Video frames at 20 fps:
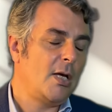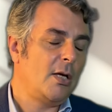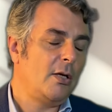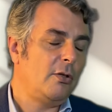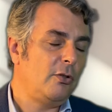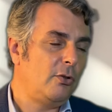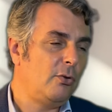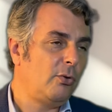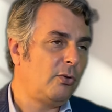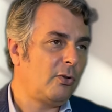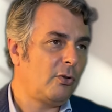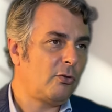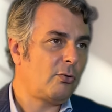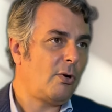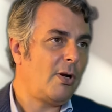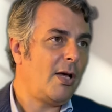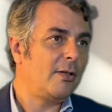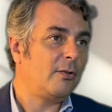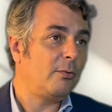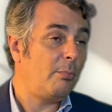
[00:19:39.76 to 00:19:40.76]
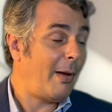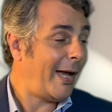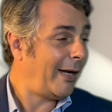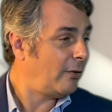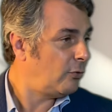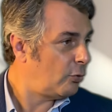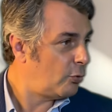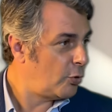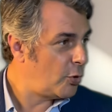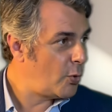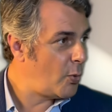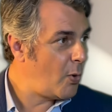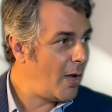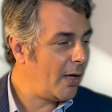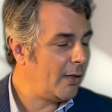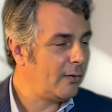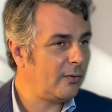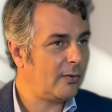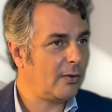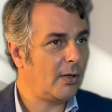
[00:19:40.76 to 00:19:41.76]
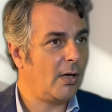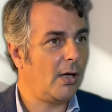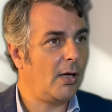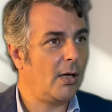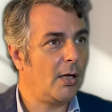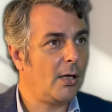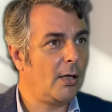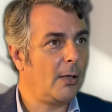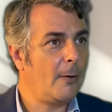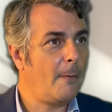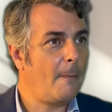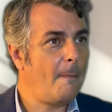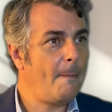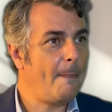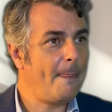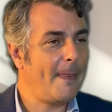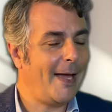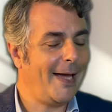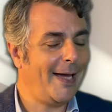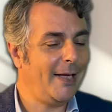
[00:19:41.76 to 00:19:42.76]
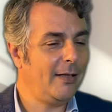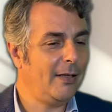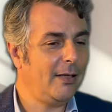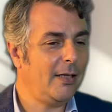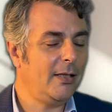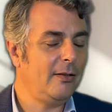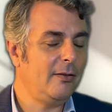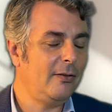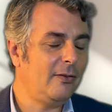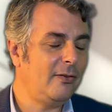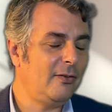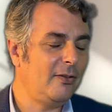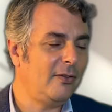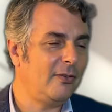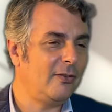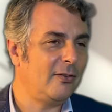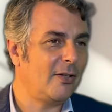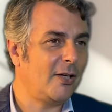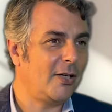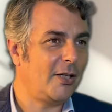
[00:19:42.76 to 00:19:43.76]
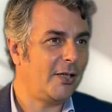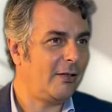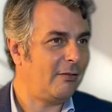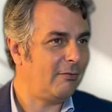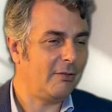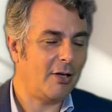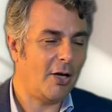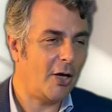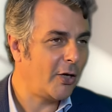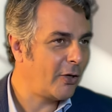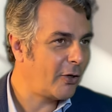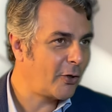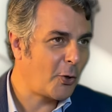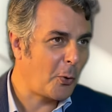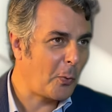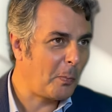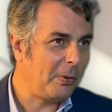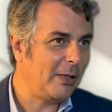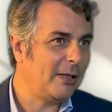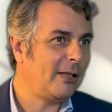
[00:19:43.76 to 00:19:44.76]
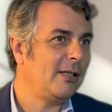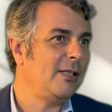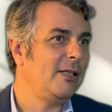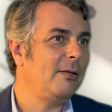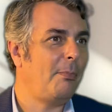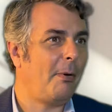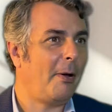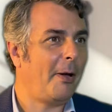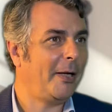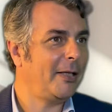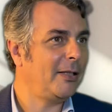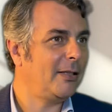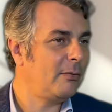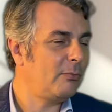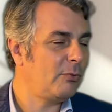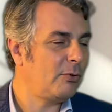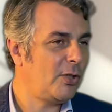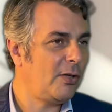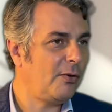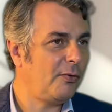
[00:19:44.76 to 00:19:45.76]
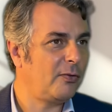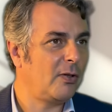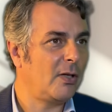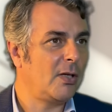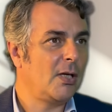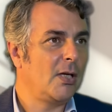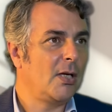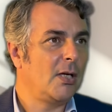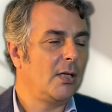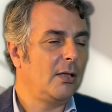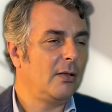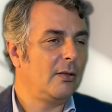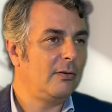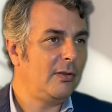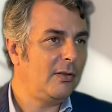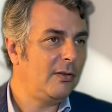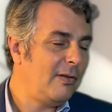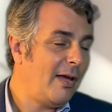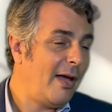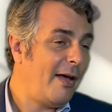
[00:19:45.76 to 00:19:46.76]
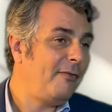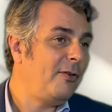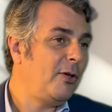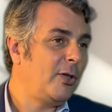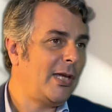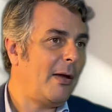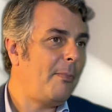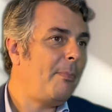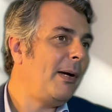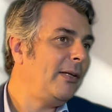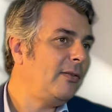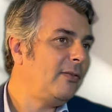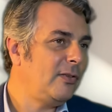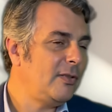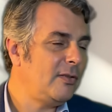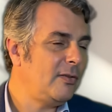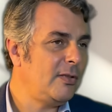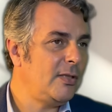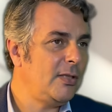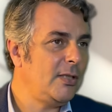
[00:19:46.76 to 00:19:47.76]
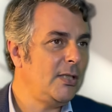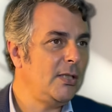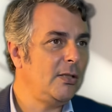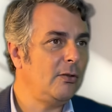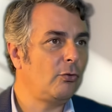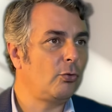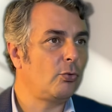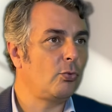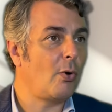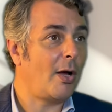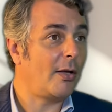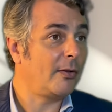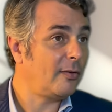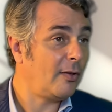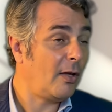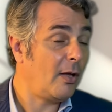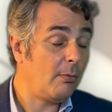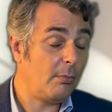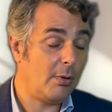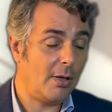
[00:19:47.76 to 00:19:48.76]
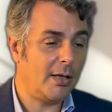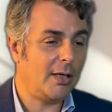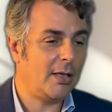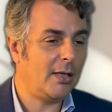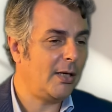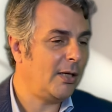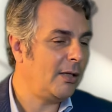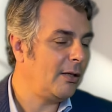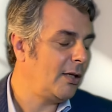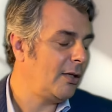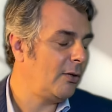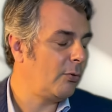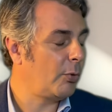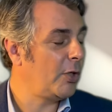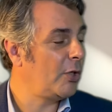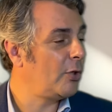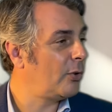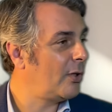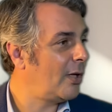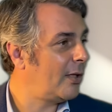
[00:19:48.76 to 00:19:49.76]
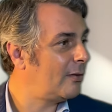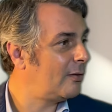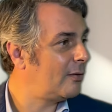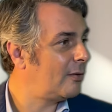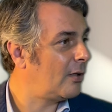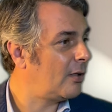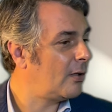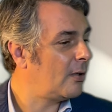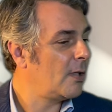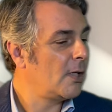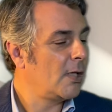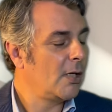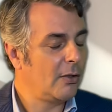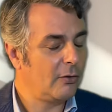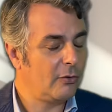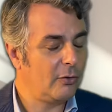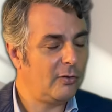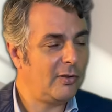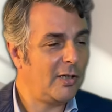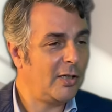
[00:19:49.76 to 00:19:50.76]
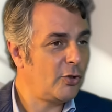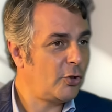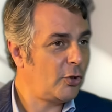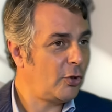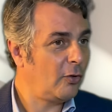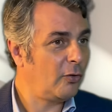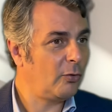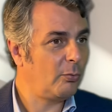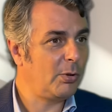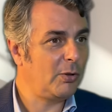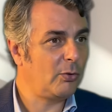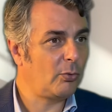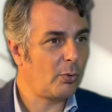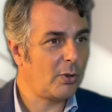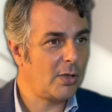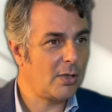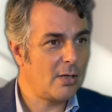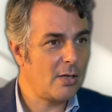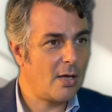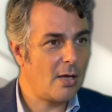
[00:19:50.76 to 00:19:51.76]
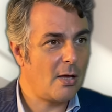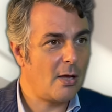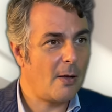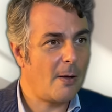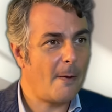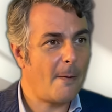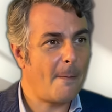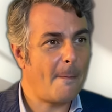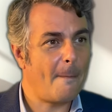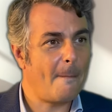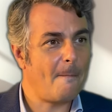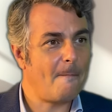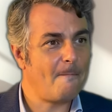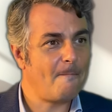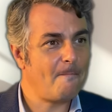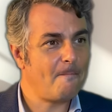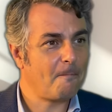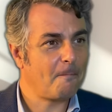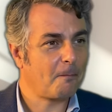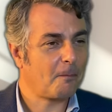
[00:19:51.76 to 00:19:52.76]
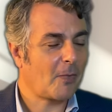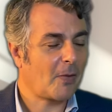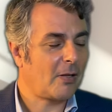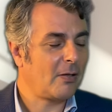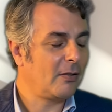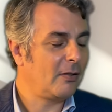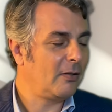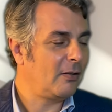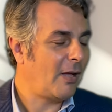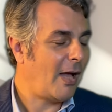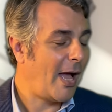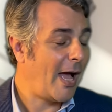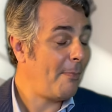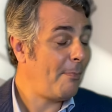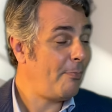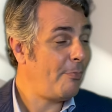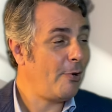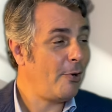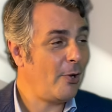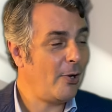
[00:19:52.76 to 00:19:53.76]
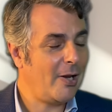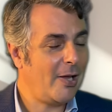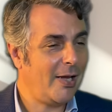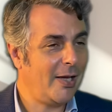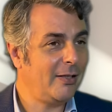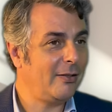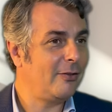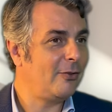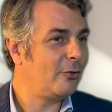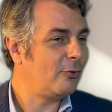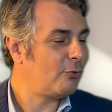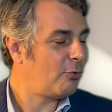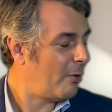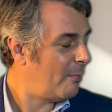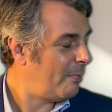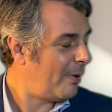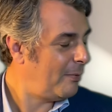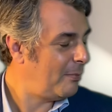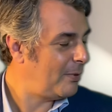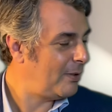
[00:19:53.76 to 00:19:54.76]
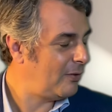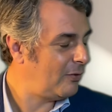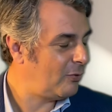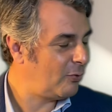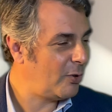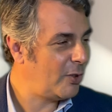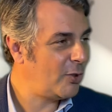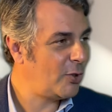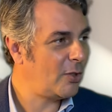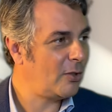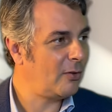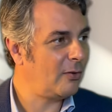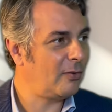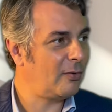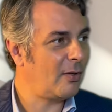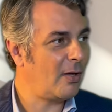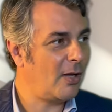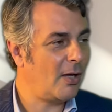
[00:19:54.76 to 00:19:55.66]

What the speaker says: you centralize back to US, and this is a completely paradigm shift. Did they have the capacity to assemble? And we know that the tensions between Apple and the Trump administrations.